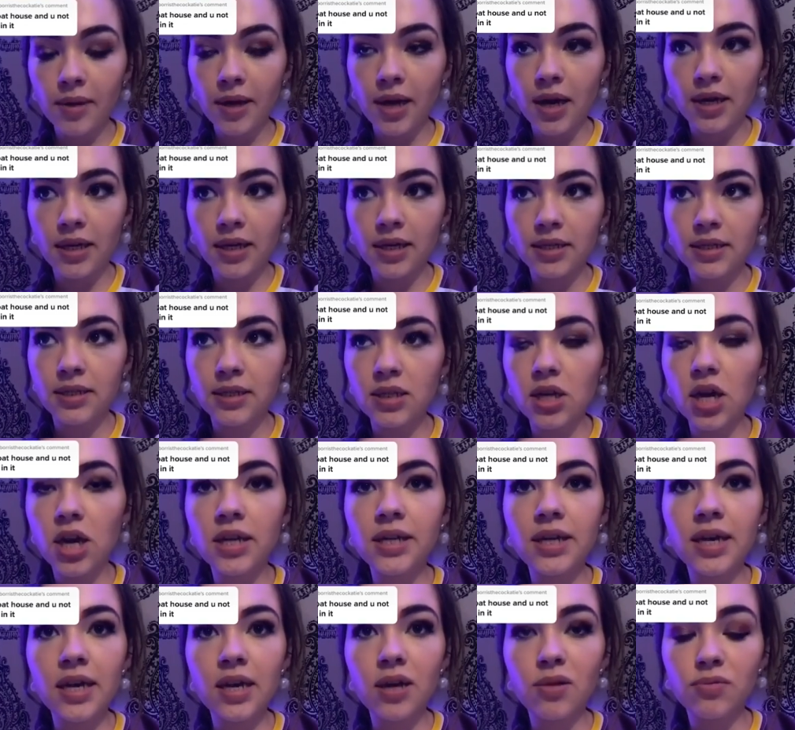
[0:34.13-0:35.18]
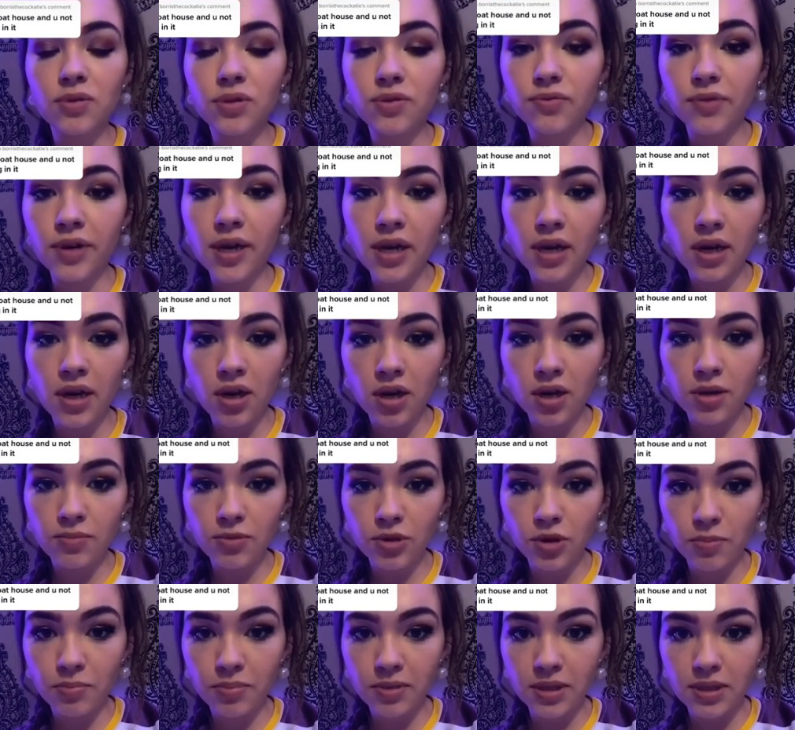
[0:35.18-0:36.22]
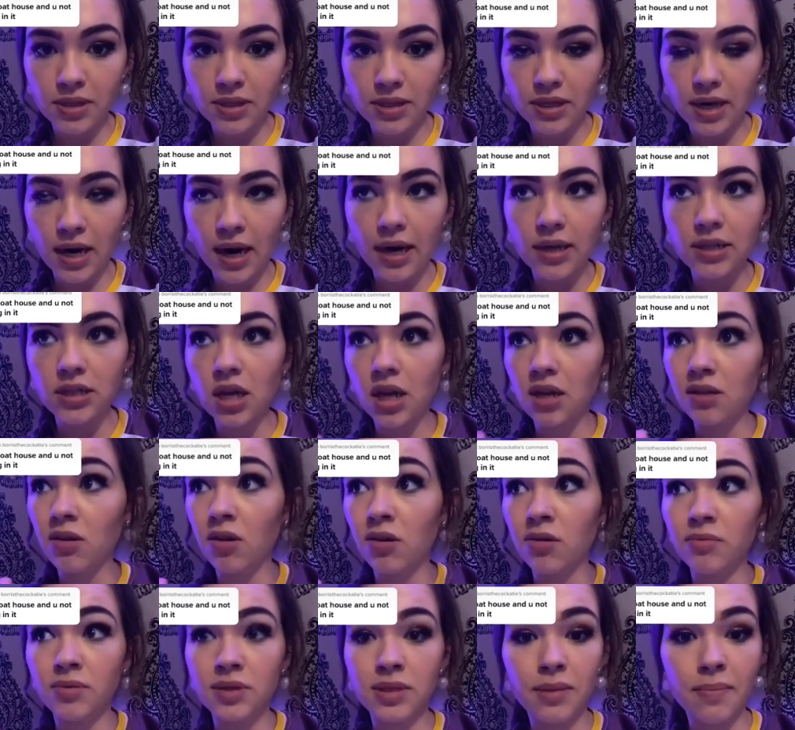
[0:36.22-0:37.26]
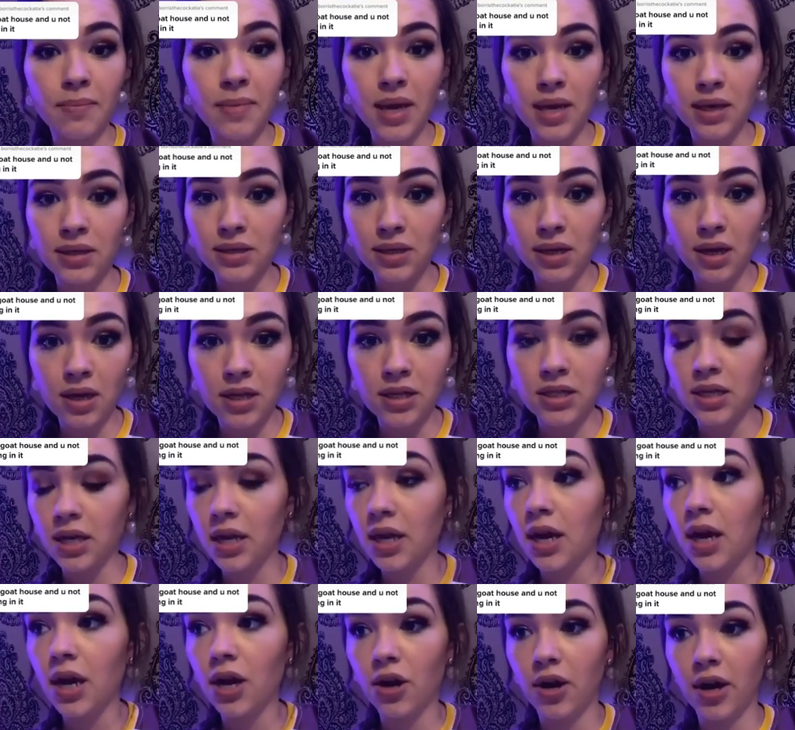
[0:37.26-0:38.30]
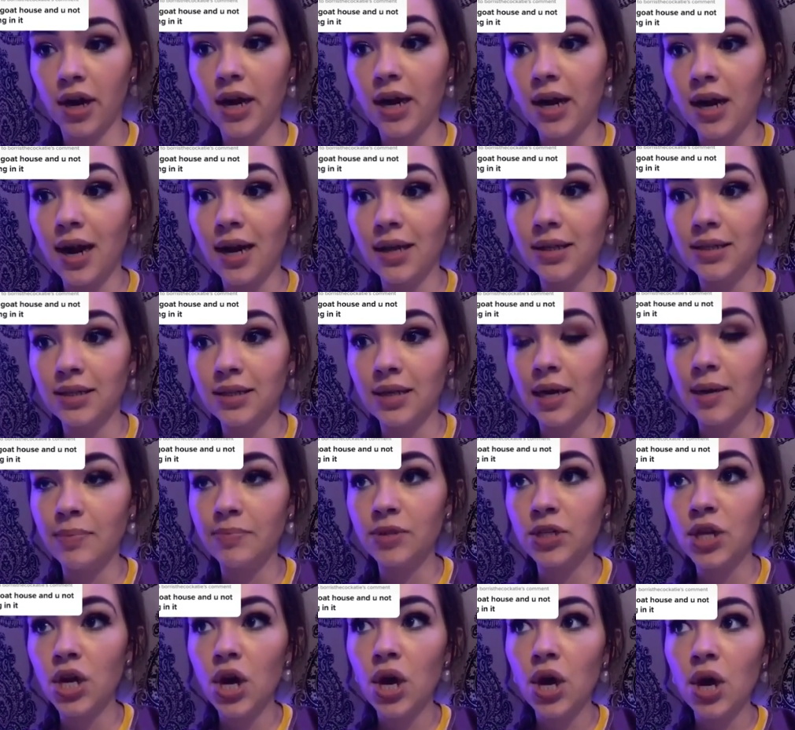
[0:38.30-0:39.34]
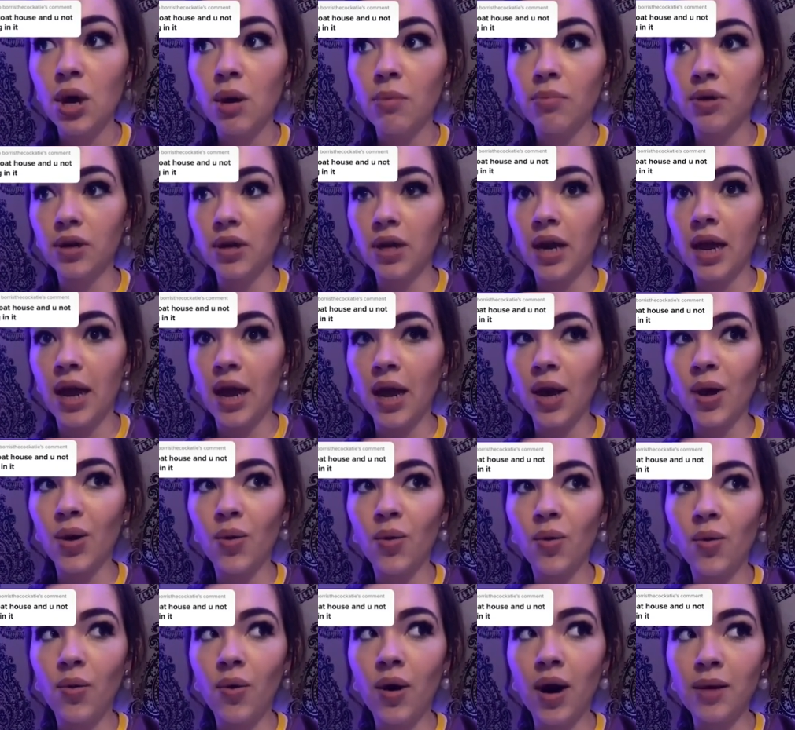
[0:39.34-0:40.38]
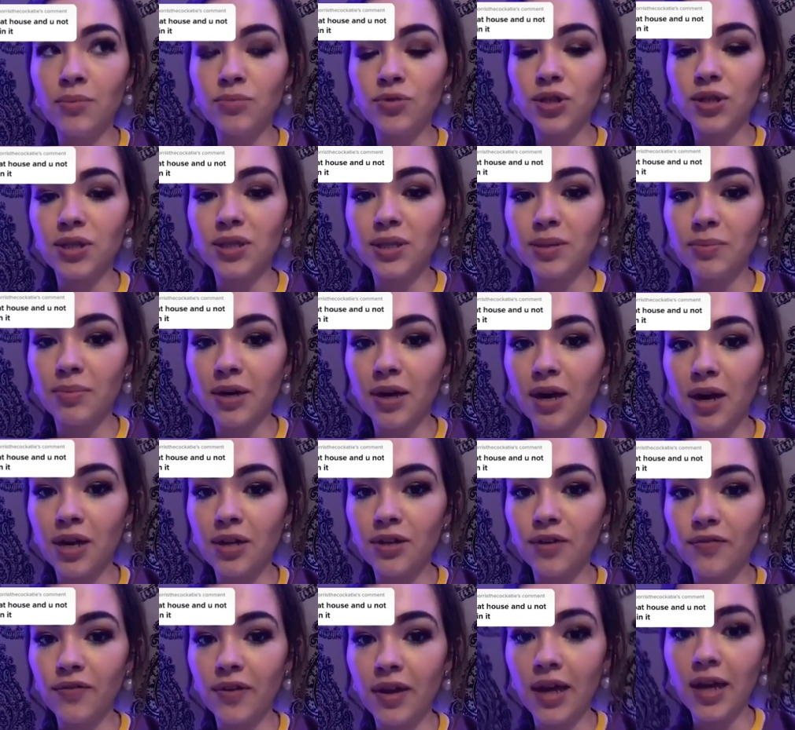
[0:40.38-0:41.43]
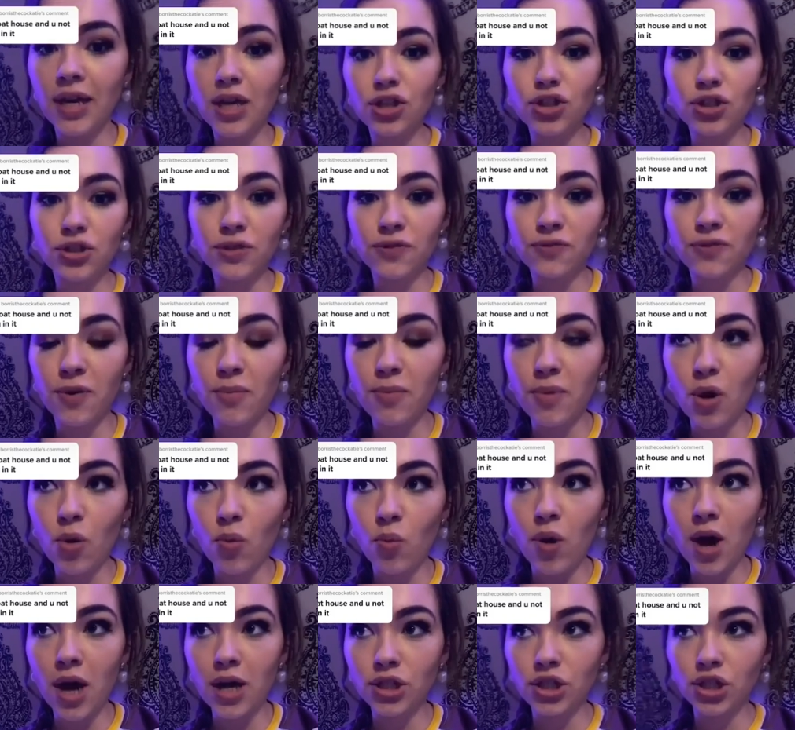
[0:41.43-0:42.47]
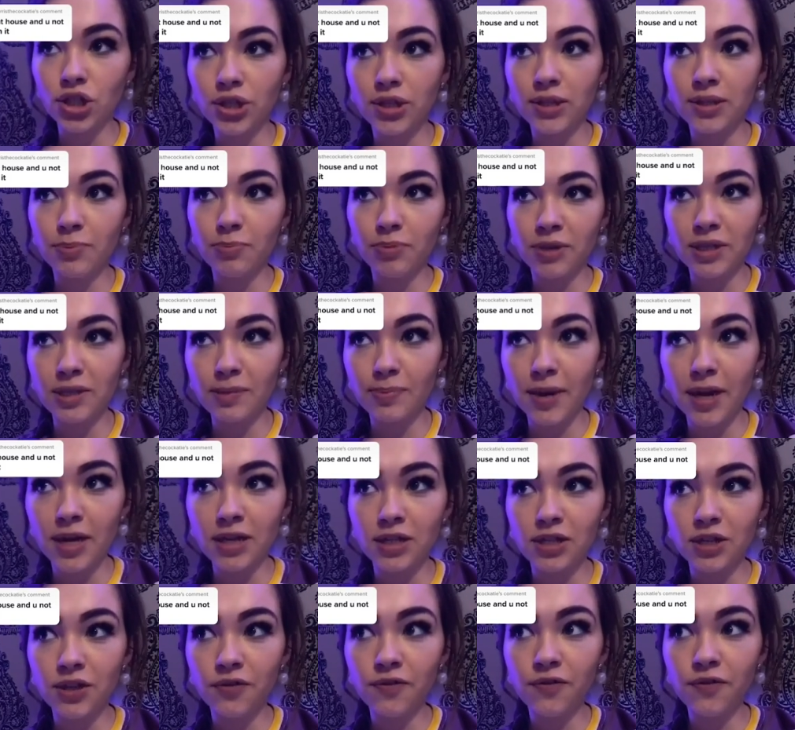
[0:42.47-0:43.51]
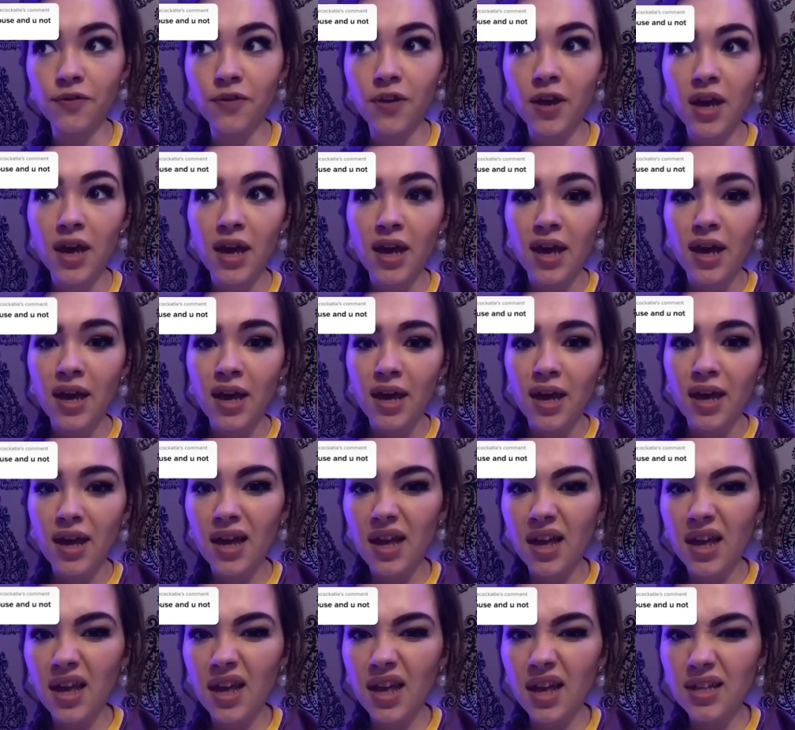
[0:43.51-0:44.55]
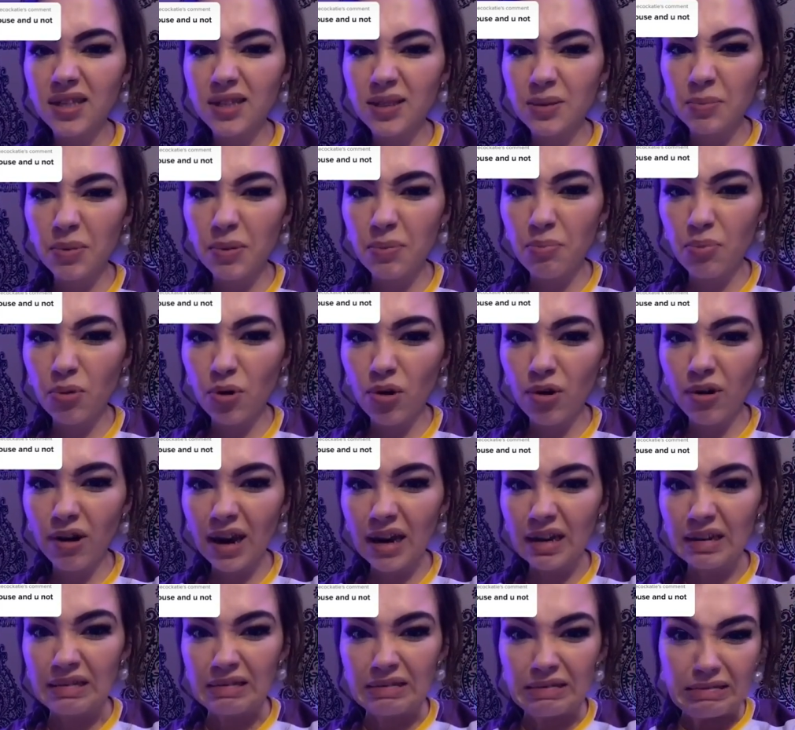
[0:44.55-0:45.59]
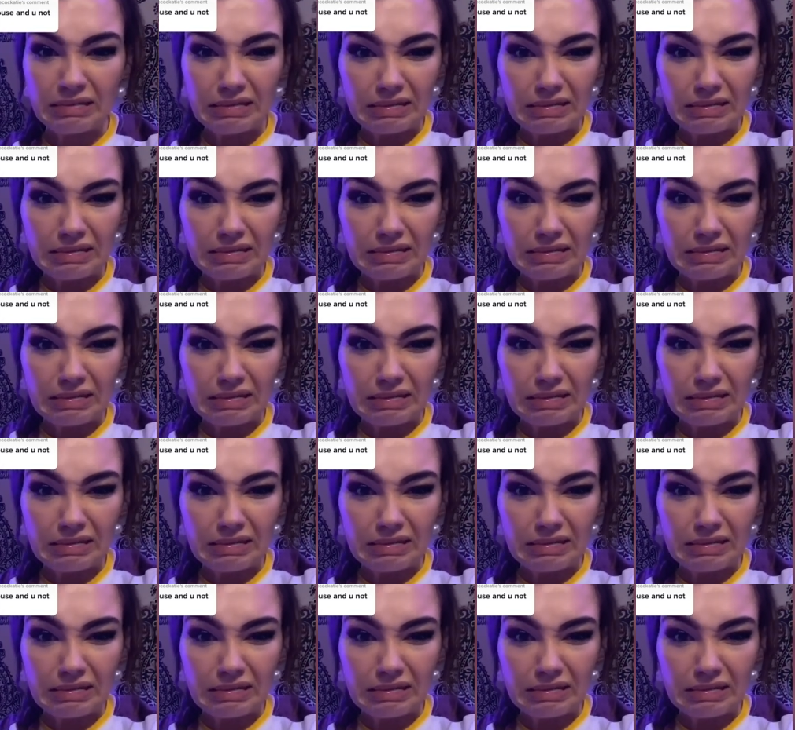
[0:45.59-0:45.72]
be honest, I think it was really hyped up at the start. I thought it was an amazing idea, a great concept, but now I'm just a bit kind of like, just from a watcher's perspective, it's a bit boring.